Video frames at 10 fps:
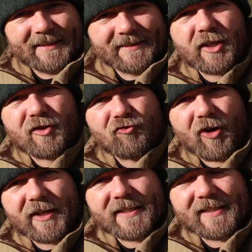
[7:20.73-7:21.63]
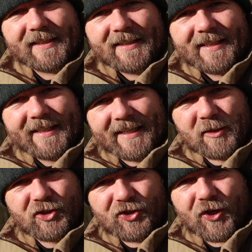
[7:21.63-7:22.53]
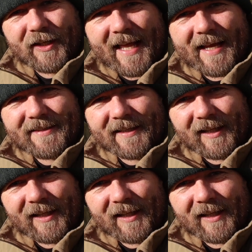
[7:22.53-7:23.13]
doesn't rust. It should last a